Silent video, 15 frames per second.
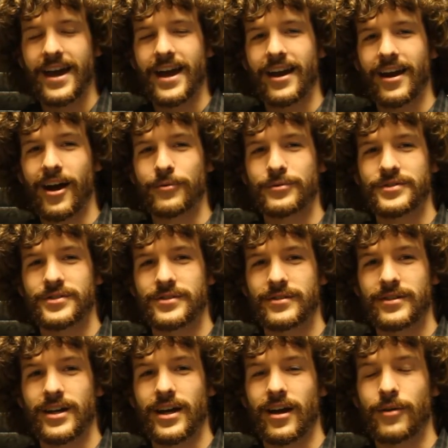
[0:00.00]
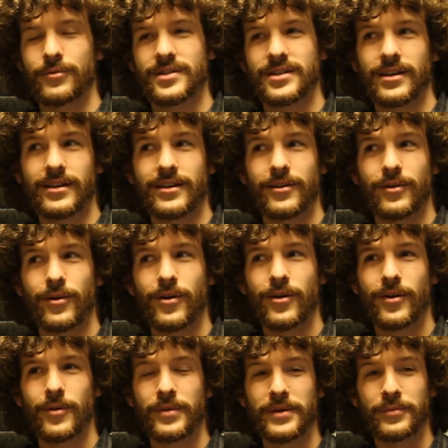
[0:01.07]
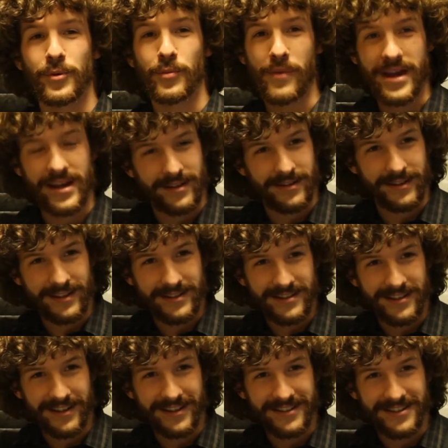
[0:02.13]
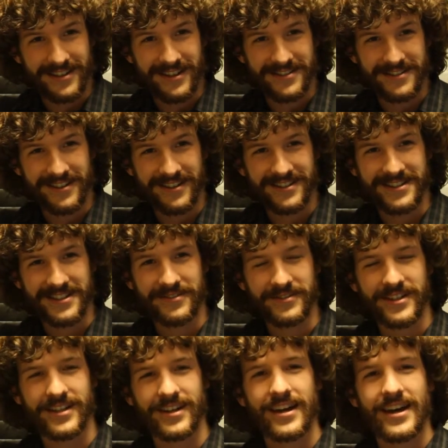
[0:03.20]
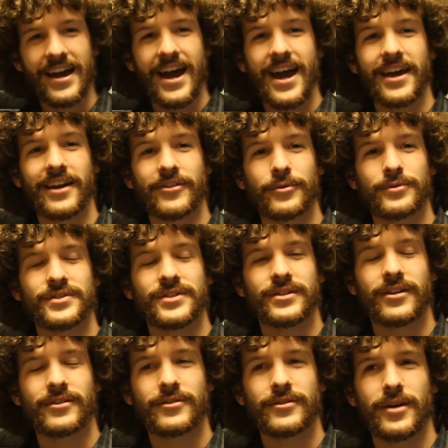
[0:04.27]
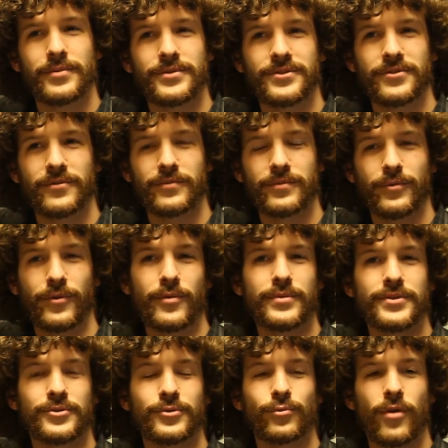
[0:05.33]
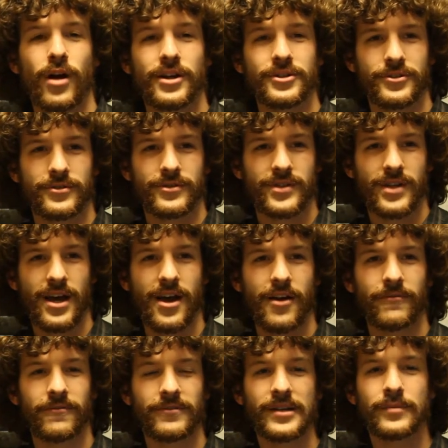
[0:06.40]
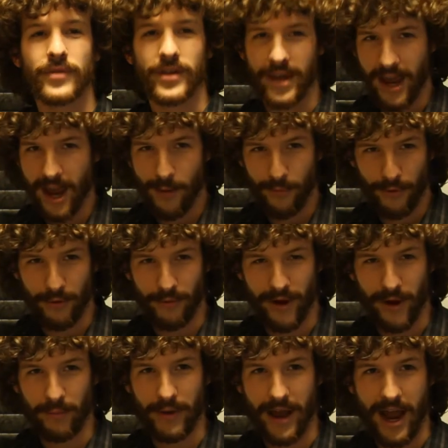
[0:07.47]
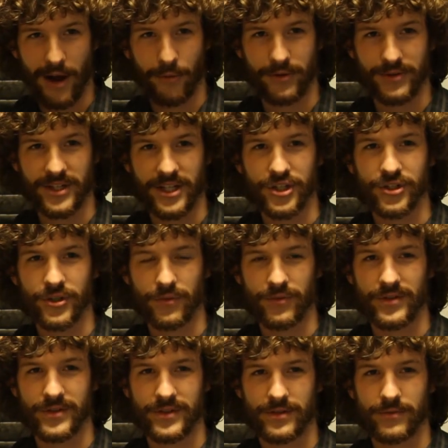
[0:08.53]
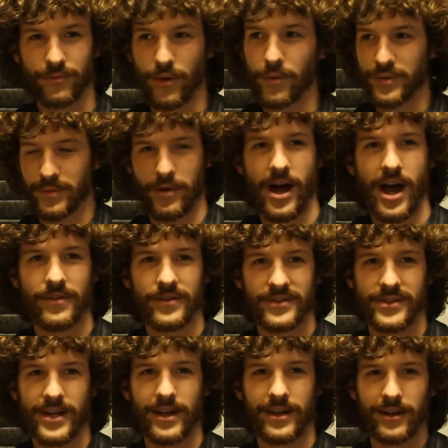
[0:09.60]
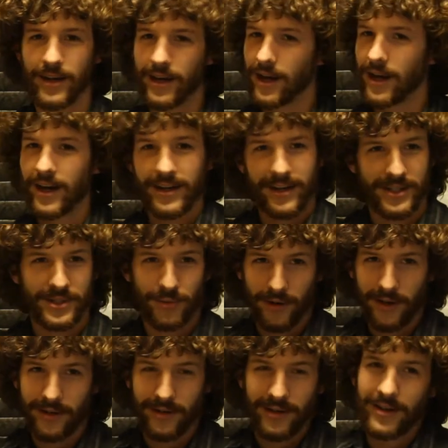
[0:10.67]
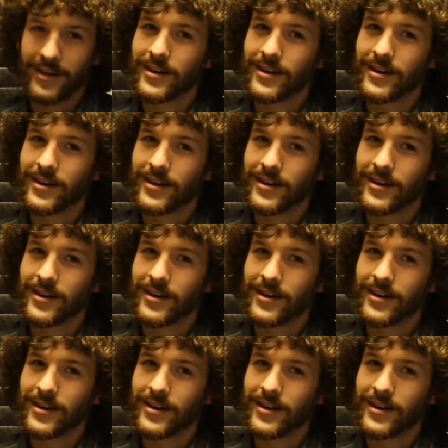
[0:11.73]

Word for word: And I was, I was like, people make these things that I see on TV. And there was another episode of, where Mr. Rogers flipped the camera around backwards and showed this what was behind the set. Guess what?